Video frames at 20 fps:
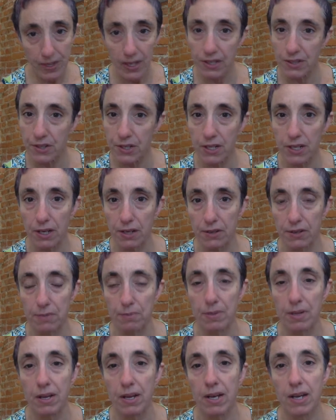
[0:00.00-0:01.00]
And she tells
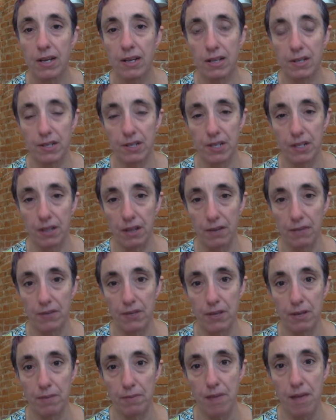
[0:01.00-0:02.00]
him that she loves
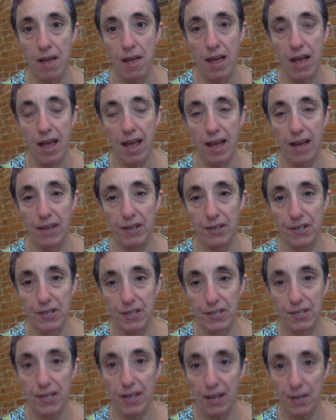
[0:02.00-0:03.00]
him. And she
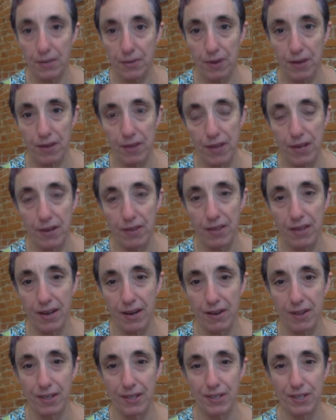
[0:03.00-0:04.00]
says right then and
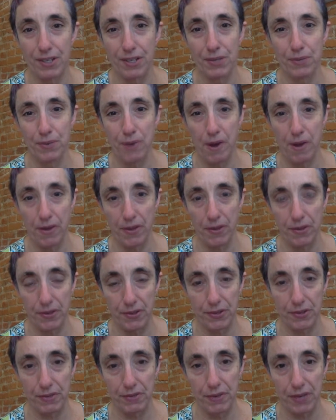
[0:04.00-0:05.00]
there that she's worried that this
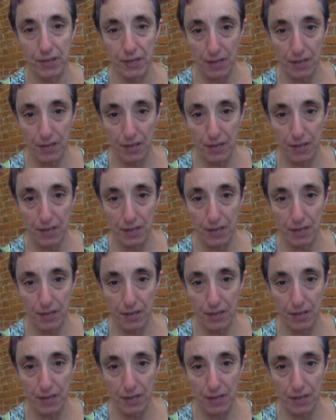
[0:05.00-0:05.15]
is a very